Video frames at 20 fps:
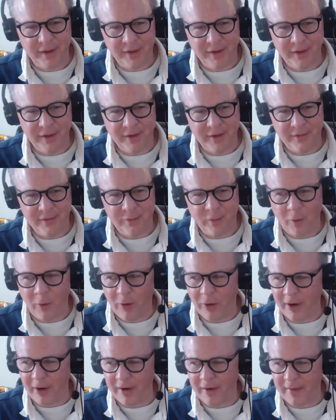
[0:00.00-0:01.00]
good
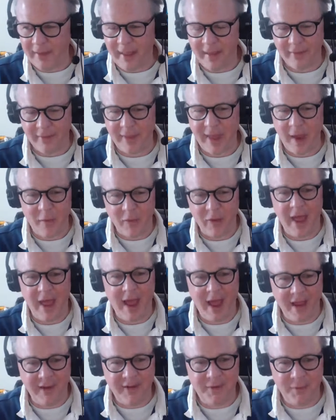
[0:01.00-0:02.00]
for that. That will
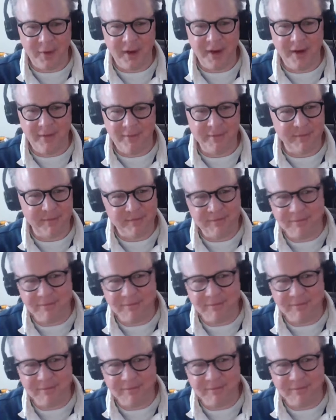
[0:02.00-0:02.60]
last me